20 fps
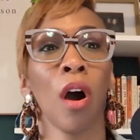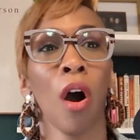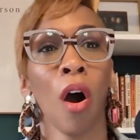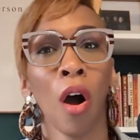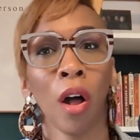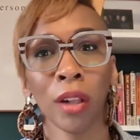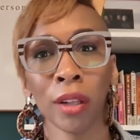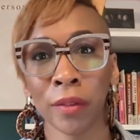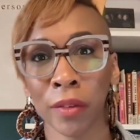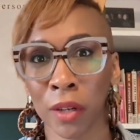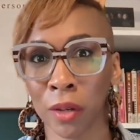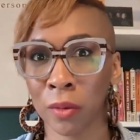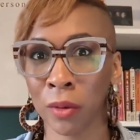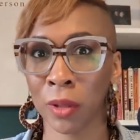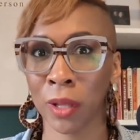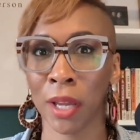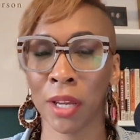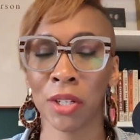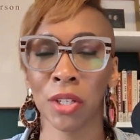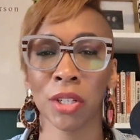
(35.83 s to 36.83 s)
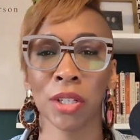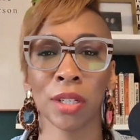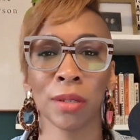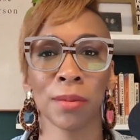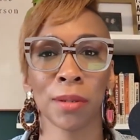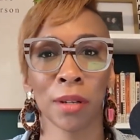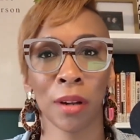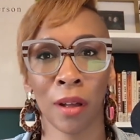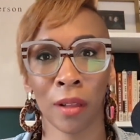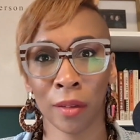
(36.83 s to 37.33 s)
all of your
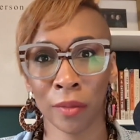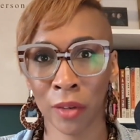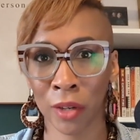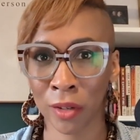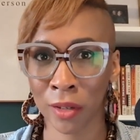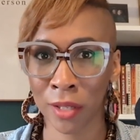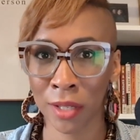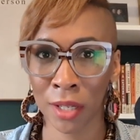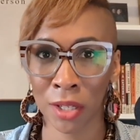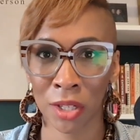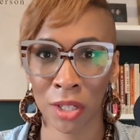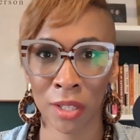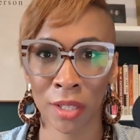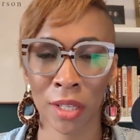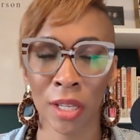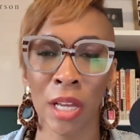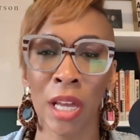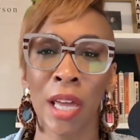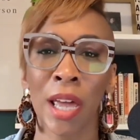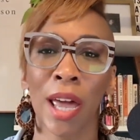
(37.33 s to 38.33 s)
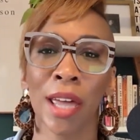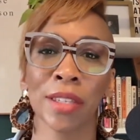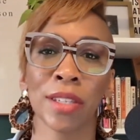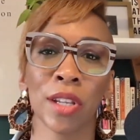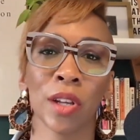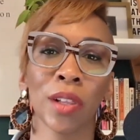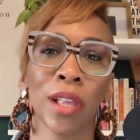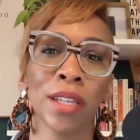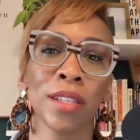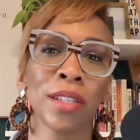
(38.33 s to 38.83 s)
relationships and all of your decisions. And
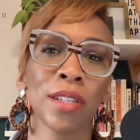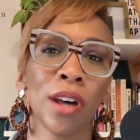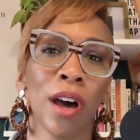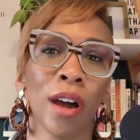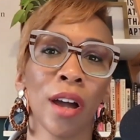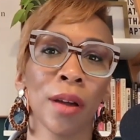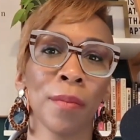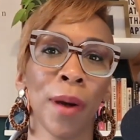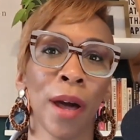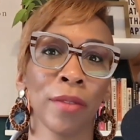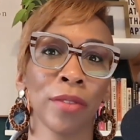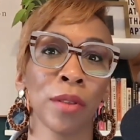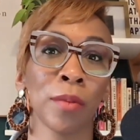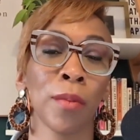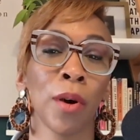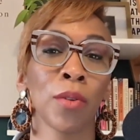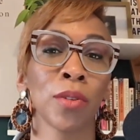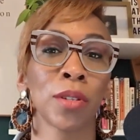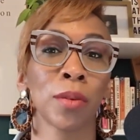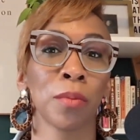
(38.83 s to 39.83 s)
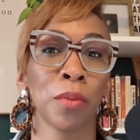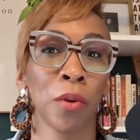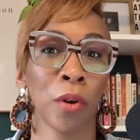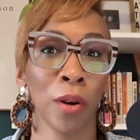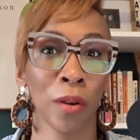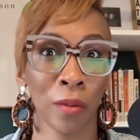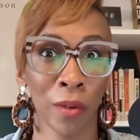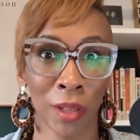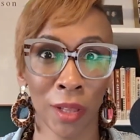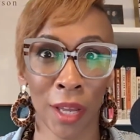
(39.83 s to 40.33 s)
so, let's talk about the most
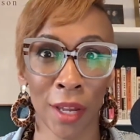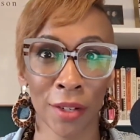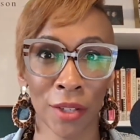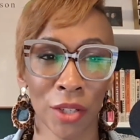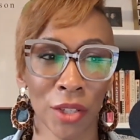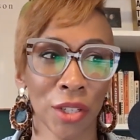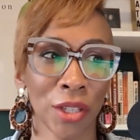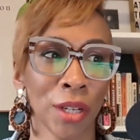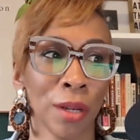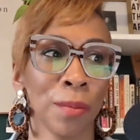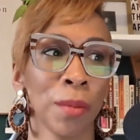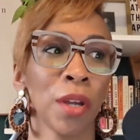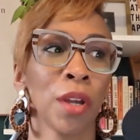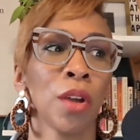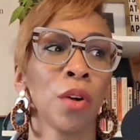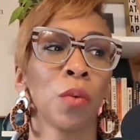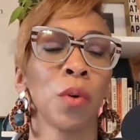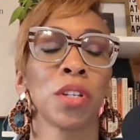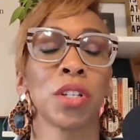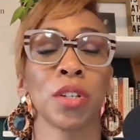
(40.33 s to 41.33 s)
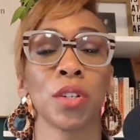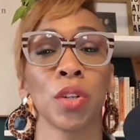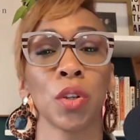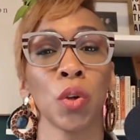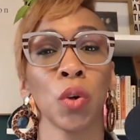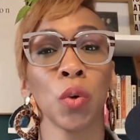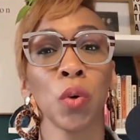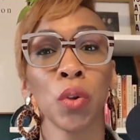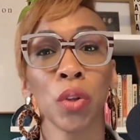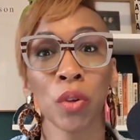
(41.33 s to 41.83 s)
important relationship, which is
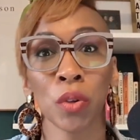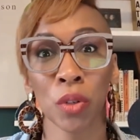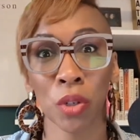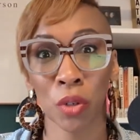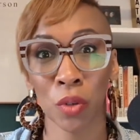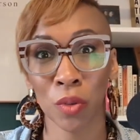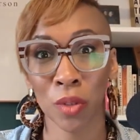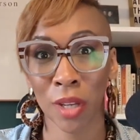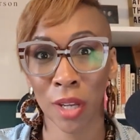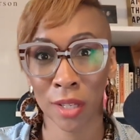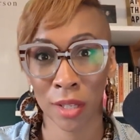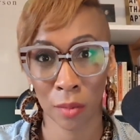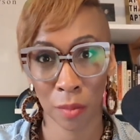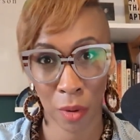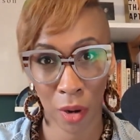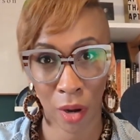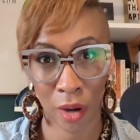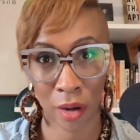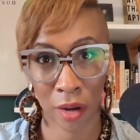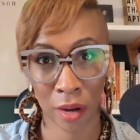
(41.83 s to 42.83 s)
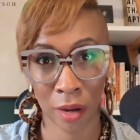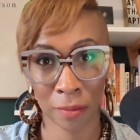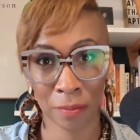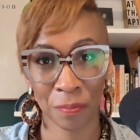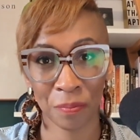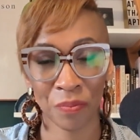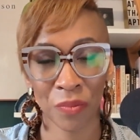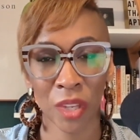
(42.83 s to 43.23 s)
who you choose as a partner.